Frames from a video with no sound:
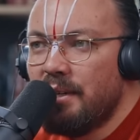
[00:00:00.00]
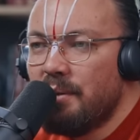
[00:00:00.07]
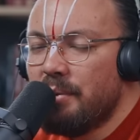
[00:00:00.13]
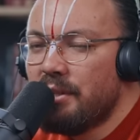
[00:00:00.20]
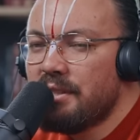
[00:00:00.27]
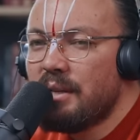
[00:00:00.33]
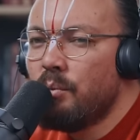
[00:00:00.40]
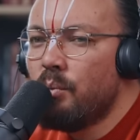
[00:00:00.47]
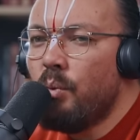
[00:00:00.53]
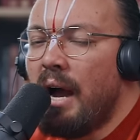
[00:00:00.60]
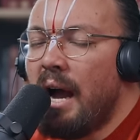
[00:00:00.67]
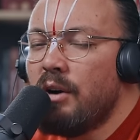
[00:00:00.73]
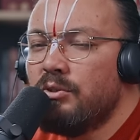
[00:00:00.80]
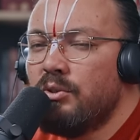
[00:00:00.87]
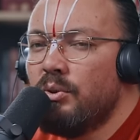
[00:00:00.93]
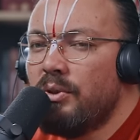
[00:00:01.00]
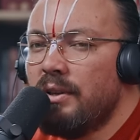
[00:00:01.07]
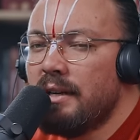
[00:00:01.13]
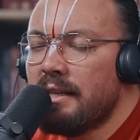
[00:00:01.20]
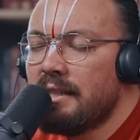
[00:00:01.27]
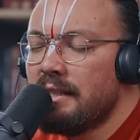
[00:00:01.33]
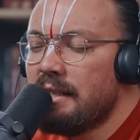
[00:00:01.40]
Because how do you think
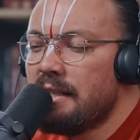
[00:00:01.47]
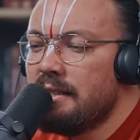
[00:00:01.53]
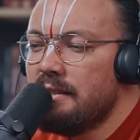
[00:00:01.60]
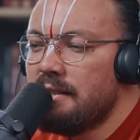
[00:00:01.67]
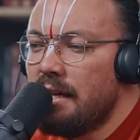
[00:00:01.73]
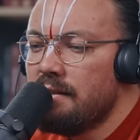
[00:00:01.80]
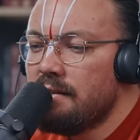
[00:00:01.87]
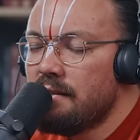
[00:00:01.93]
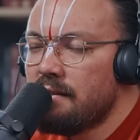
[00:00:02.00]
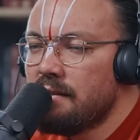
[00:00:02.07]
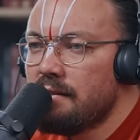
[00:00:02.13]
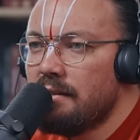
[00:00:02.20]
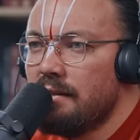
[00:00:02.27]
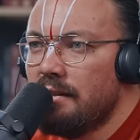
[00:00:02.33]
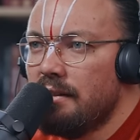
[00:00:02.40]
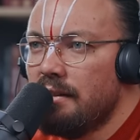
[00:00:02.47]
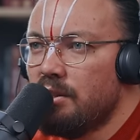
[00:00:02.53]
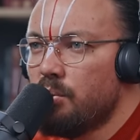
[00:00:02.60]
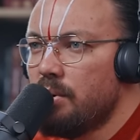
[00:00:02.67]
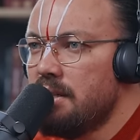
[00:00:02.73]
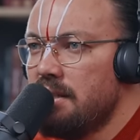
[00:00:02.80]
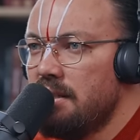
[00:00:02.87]
I can condense
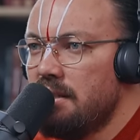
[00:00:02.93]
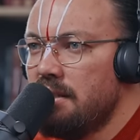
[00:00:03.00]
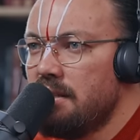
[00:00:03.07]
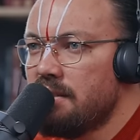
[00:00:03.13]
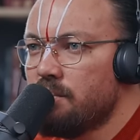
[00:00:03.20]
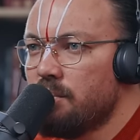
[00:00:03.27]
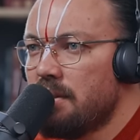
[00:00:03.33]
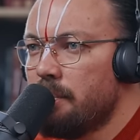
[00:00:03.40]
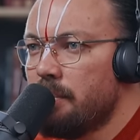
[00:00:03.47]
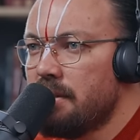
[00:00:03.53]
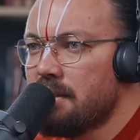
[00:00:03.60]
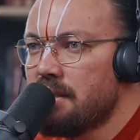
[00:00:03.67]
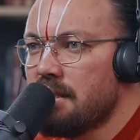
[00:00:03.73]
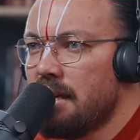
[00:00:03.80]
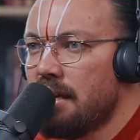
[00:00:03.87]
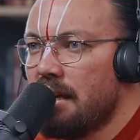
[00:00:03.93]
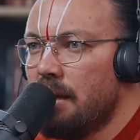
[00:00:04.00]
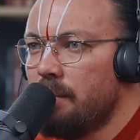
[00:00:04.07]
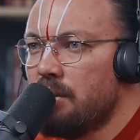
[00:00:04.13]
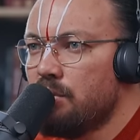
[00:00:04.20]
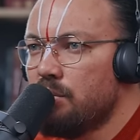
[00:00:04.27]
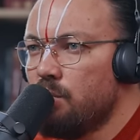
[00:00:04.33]
20 years with a person like
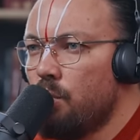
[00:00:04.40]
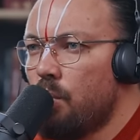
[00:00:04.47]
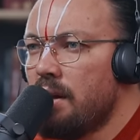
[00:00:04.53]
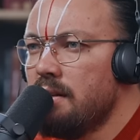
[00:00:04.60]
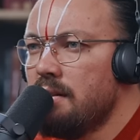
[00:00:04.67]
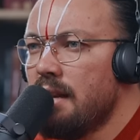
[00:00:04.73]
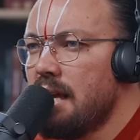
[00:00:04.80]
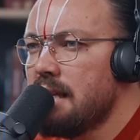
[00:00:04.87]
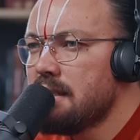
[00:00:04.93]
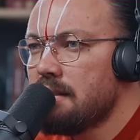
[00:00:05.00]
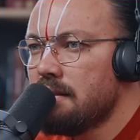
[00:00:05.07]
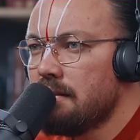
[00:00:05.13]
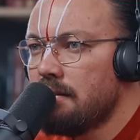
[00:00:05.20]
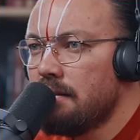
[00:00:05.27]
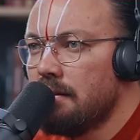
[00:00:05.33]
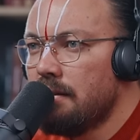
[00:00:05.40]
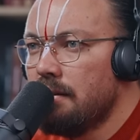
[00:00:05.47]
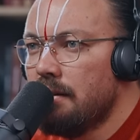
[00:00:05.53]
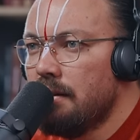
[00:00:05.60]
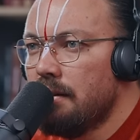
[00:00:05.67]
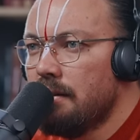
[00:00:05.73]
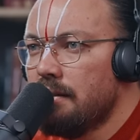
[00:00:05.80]
him into one lesson
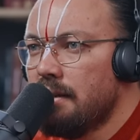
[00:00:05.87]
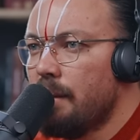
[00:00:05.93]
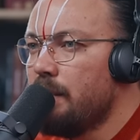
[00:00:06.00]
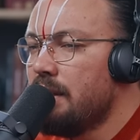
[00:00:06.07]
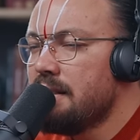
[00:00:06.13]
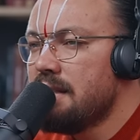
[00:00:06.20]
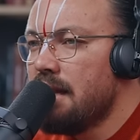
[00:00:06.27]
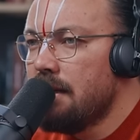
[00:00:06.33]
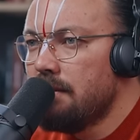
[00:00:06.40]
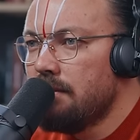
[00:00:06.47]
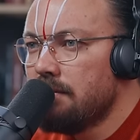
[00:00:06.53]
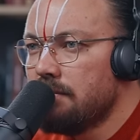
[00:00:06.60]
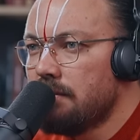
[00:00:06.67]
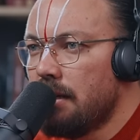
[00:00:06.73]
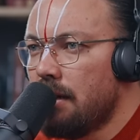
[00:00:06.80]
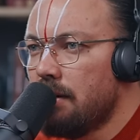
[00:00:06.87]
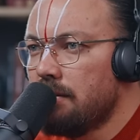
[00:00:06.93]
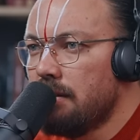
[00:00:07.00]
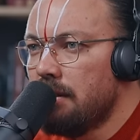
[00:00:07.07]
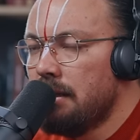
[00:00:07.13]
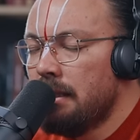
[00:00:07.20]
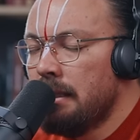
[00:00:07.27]
that I'm going to tell you now?
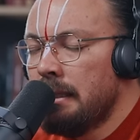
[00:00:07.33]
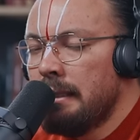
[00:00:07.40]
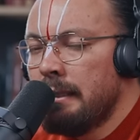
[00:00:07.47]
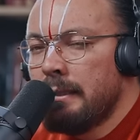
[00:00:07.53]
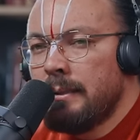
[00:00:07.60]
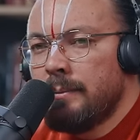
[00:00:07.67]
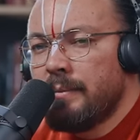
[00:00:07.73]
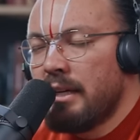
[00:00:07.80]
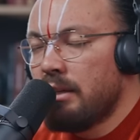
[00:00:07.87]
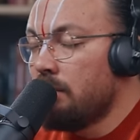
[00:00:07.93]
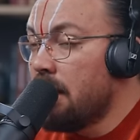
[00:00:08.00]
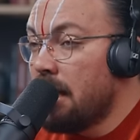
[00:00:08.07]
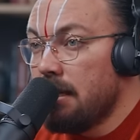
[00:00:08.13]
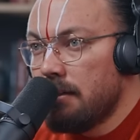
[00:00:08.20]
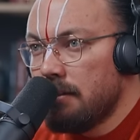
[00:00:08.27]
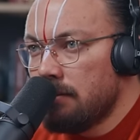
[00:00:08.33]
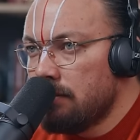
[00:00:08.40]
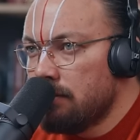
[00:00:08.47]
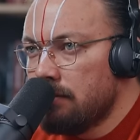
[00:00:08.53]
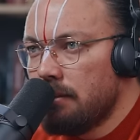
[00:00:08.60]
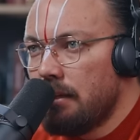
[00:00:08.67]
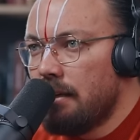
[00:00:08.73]
I don't like it.
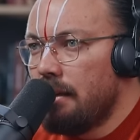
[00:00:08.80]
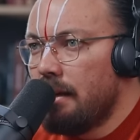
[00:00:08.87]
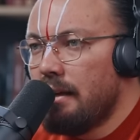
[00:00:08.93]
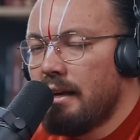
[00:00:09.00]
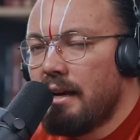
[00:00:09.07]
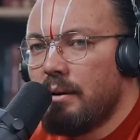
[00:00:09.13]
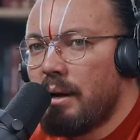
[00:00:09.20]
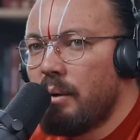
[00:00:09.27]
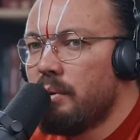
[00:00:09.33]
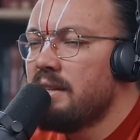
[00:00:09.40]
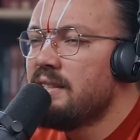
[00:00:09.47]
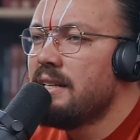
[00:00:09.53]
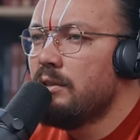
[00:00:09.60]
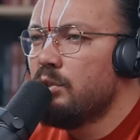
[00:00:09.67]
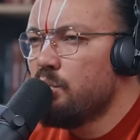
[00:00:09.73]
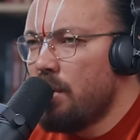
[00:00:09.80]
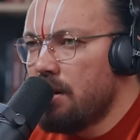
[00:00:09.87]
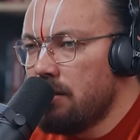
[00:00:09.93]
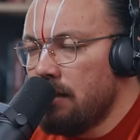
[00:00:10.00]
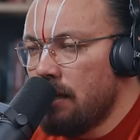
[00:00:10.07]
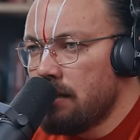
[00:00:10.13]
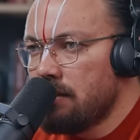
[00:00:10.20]
I, I, I want to tell you
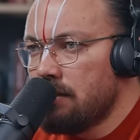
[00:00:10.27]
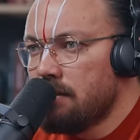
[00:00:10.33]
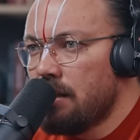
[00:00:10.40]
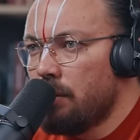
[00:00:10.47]
20 lessons.